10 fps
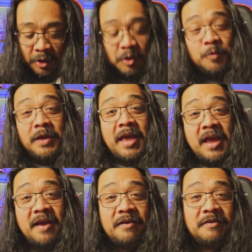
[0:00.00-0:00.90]
you
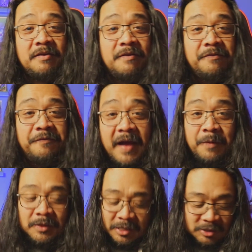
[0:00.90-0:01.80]
can't fight
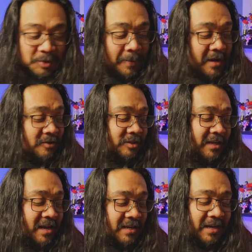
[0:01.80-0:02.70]
with this. To my
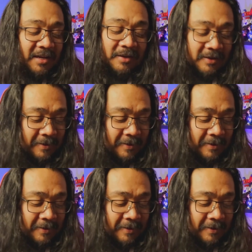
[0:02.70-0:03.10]
understanding,